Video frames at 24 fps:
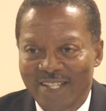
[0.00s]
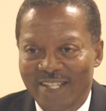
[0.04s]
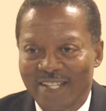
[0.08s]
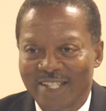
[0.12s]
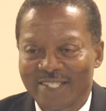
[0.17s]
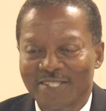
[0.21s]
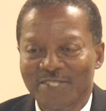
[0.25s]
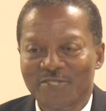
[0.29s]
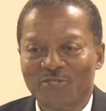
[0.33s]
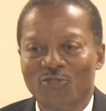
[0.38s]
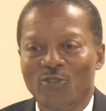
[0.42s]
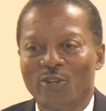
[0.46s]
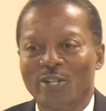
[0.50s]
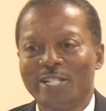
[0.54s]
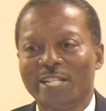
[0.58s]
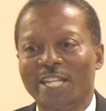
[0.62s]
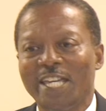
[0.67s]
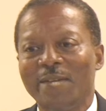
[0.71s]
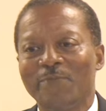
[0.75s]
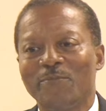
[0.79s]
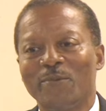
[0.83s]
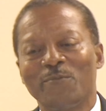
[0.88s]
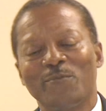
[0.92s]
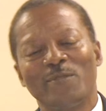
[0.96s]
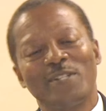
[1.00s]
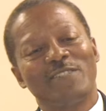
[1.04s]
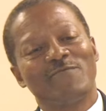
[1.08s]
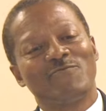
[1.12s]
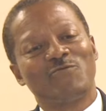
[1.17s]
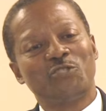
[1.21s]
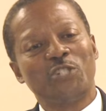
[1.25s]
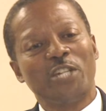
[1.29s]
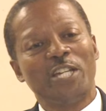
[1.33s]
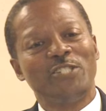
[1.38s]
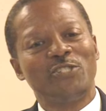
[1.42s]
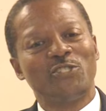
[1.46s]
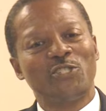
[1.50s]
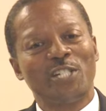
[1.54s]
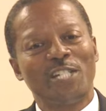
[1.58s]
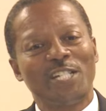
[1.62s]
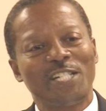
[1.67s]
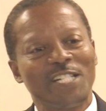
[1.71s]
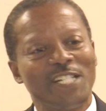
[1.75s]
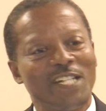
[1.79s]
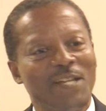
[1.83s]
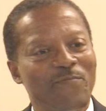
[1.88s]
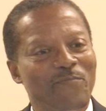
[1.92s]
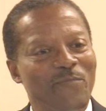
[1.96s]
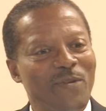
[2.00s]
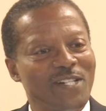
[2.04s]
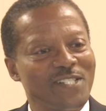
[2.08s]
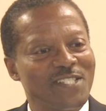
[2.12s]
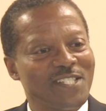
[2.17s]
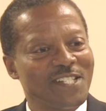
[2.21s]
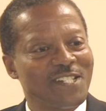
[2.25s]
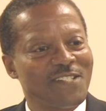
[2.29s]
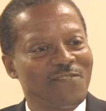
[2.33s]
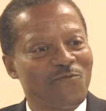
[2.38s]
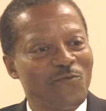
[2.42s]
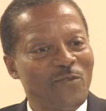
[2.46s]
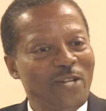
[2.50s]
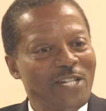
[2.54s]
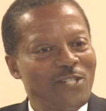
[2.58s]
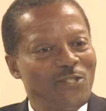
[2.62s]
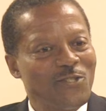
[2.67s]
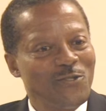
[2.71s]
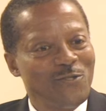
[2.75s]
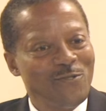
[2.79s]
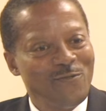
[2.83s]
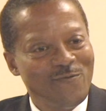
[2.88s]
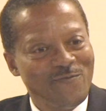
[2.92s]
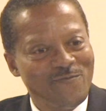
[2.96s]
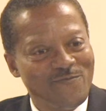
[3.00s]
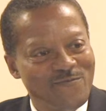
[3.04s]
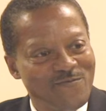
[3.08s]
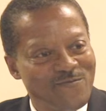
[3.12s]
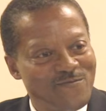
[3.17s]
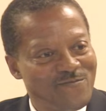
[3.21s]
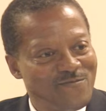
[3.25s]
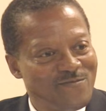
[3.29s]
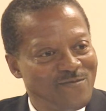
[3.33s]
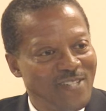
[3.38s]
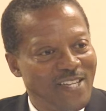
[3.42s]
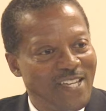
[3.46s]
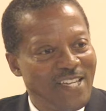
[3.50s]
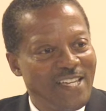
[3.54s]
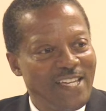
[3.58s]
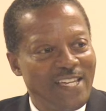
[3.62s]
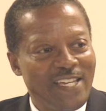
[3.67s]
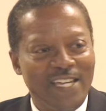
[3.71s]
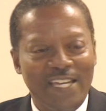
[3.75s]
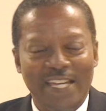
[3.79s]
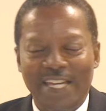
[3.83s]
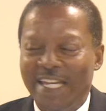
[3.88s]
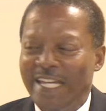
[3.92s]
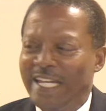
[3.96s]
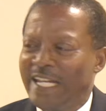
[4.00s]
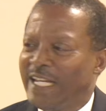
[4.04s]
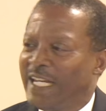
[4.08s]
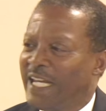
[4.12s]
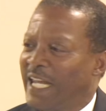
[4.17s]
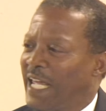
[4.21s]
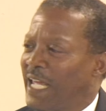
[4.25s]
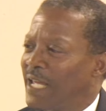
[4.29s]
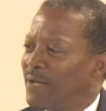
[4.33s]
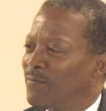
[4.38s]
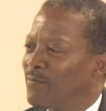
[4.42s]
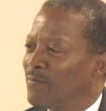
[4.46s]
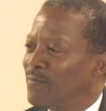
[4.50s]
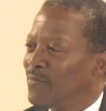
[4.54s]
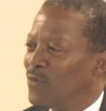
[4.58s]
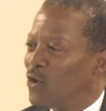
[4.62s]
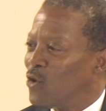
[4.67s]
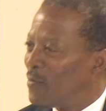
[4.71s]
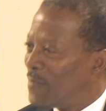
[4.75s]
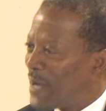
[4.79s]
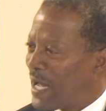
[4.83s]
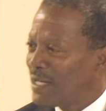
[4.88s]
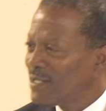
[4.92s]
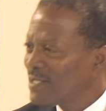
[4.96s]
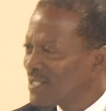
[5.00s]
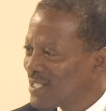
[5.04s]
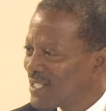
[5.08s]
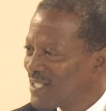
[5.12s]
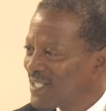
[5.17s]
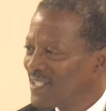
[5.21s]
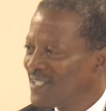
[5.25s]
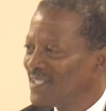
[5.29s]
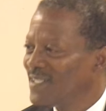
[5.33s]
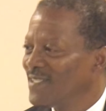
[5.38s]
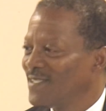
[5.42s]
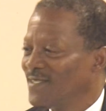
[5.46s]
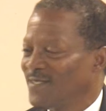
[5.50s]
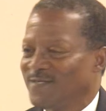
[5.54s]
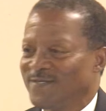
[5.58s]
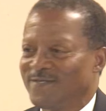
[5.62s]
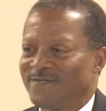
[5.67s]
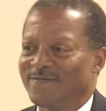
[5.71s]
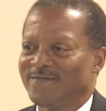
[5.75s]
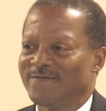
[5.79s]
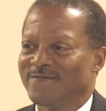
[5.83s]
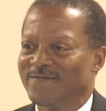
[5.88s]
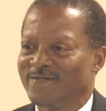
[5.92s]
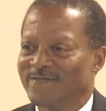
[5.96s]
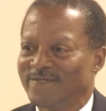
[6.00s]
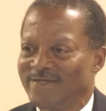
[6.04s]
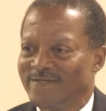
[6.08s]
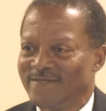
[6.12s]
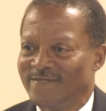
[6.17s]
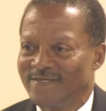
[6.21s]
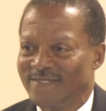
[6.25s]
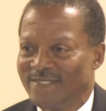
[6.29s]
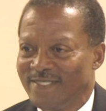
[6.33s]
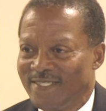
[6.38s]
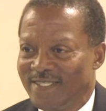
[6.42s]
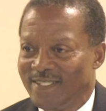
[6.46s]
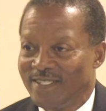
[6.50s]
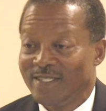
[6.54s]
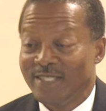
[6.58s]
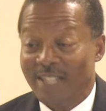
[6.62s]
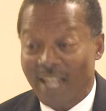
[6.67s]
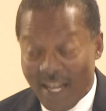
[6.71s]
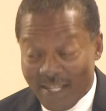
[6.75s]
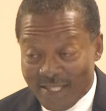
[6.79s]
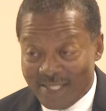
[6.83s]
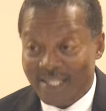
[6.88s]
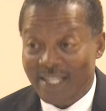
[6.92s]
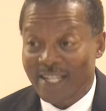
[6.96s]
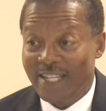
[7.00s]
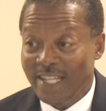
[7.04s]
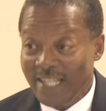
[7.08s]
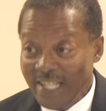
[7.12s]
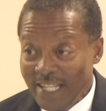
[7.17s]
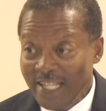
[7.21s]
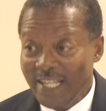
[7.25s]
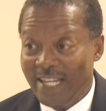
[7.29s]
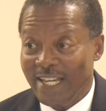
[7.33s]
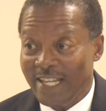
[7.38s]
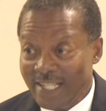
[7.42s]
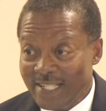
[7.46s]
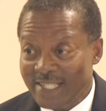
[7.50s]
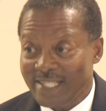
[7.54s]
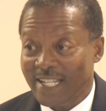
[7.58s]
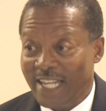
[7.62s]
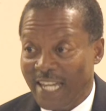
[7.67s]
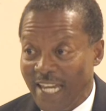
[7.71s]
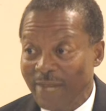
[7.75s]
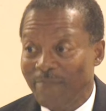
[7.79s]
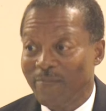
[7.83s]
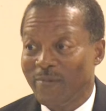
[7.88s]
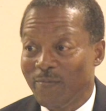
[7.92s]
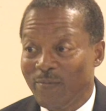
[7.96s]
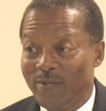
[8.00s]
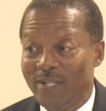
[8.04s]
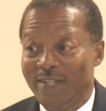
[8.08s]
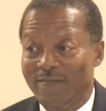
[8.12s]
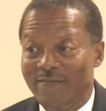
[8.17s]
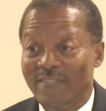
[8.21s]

Isn't God capable of changing it in a positive way too? Yes. In a moment? Yes. yes, He is capable